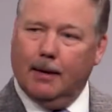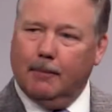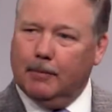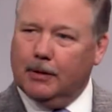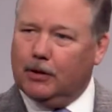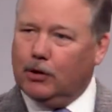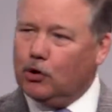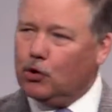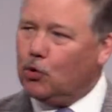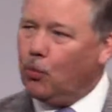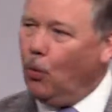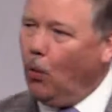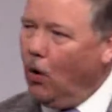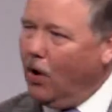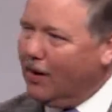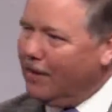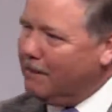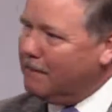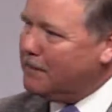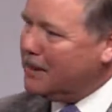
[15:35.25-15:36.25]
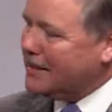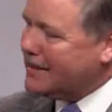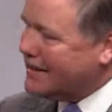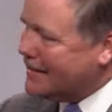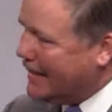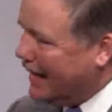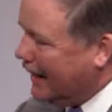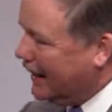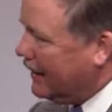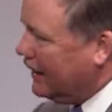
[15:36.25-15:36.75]
But there's one
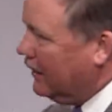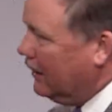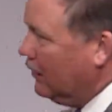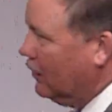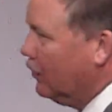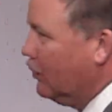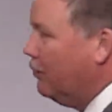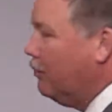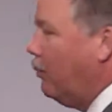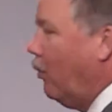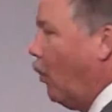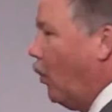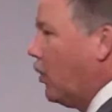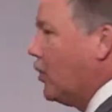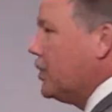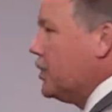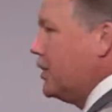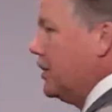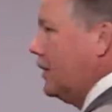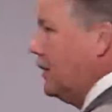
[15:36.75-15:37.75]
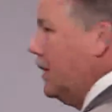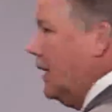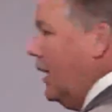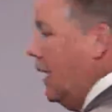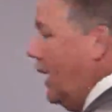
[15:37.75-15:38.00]
particular portion.